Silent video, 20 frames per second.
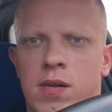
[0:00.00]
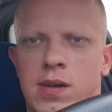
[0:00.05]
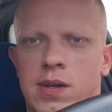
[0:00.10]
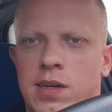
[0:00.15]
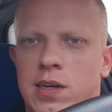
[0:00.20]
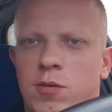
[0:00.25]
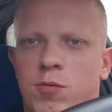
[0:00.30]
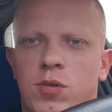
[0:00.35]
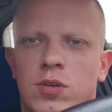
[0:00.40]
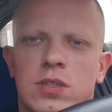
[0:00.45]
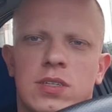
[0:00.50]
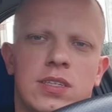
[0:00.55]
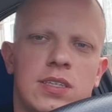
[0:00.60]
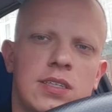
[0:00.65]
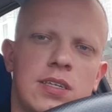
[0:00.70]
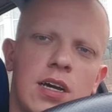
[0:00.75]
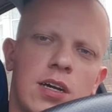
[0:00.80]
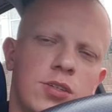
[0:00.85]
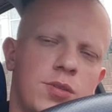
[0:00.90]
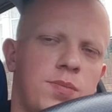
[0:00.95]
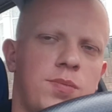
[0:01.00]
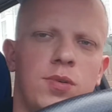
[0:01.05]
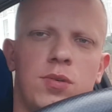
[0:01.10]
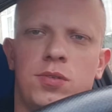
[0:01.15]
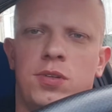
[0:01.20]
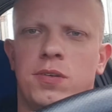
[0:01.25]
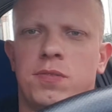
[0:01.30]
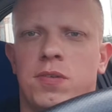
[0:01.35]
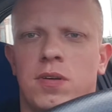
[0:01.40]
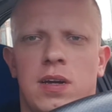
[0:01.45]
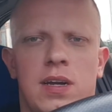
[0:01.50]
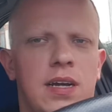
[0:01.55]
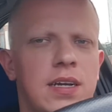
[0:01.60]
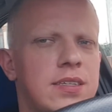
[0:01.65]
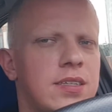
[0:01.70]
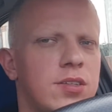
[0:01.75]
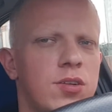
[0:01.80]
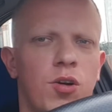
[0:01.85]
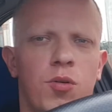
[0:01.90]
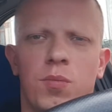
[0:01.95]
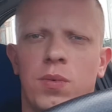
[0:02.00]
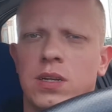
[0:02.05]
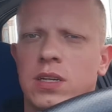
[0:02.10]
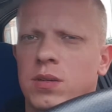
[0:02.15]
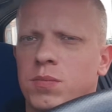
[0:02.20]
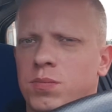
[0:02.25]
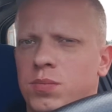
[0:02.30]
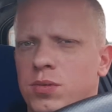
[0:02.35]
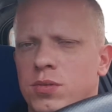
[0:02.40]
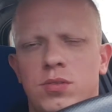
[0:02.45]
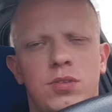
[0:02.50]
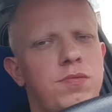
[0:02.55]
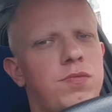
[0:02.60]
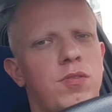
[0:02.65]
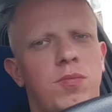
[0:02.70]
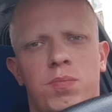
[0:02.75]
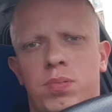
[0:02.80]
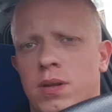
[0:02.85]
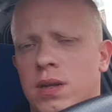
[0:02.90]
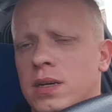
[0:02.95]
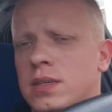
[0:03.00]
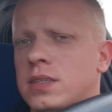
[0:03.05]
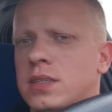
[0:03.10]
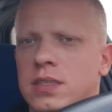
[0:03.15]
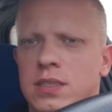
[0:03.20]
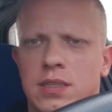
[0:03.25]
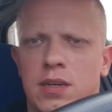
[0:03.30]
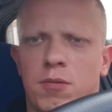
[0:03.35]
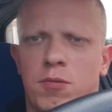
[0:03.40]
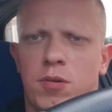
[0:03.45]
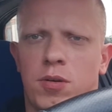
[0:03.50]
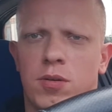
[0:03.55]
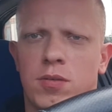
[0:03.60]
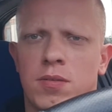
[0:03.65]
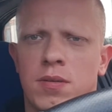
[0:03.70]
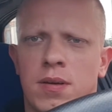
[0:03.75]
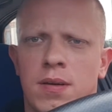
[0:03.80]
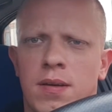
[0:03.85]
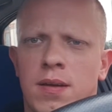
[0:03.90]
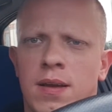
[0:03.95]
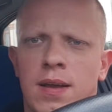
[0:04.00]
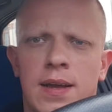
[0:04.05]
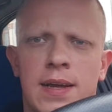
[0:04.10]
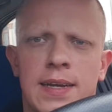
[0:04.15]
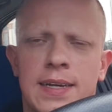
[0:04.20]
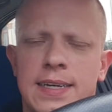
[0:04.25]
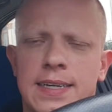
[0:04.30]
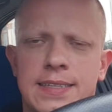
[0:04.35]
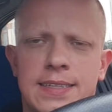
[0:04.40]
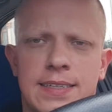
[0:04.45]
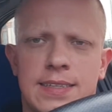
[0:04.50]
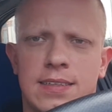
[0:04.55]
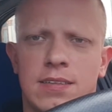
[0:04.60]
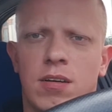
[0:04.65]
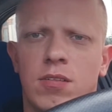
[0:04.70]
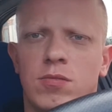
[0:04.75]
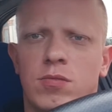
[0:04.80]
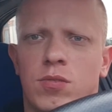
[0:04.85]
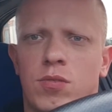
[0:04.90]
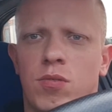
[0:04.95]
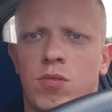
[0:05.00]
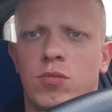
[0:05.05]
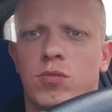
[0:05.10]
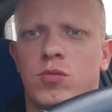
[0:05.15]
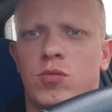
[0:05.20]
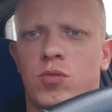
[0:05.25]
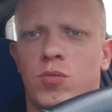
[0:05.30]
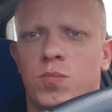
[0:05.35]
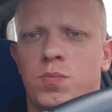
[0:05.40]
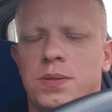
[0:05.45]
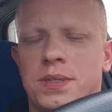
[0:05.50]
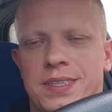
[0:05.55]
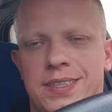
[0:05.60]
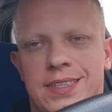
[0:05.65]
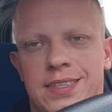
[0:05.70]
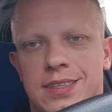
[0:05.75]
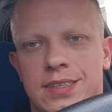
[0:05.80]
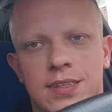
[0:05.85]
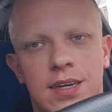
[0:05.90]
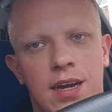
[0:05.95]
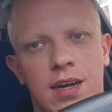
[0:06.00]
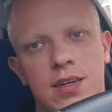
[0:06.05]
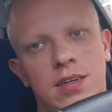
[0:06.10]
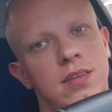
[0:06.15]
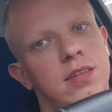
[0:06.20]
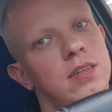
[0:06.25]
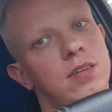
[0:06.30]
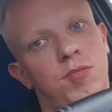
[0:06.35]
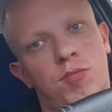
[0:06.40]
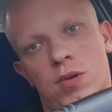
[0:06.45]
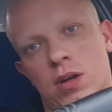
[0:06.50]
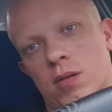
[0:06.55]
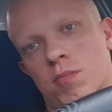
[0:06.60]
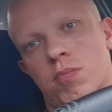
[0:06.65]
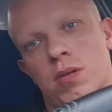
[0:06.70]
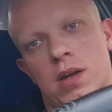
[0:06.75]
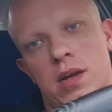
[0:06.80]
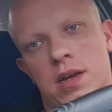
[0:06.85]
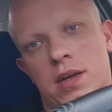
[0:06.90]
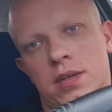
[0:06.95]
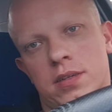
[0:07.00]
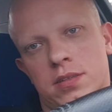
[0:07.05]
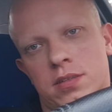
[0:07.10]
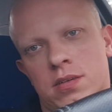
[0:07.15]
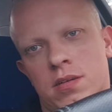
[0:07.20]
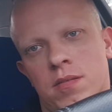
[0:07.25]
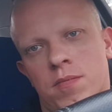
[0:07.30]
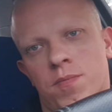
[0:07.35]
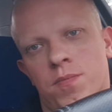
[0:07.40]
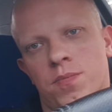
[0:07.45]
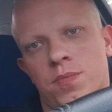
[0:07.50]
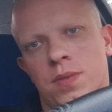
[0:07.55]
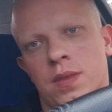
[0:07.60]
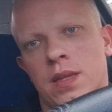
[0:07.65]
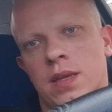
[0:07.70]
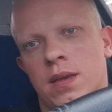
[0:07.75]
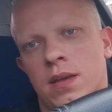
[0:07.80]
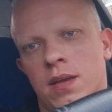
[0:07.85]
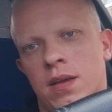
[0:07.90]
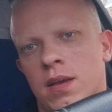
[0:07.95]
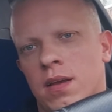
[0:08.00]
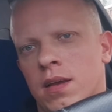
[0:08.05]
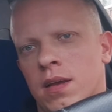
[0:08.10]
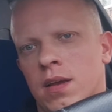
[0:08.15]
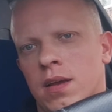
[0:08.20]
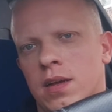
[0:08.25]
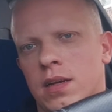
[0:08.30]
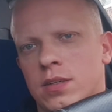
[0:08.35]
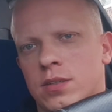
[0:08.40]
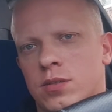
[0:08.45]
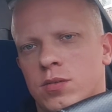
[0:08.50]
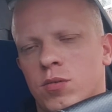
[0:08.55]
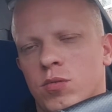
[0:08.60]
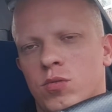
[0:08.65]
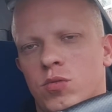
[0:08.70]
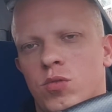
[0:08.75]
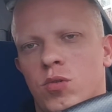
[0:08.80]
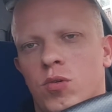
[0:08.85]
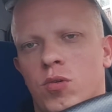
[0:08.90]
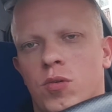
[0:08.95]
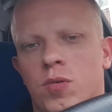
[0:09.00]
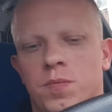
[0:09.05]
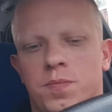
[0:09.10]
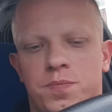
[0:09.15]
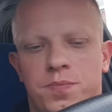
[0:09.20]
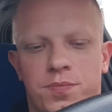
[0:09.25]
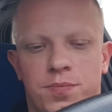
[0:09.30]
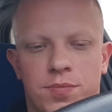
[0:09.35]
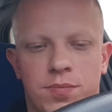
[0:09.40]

The world is such beautiful, there are so many beautiful places in the world. It's not good to be stuck in one place. It's good to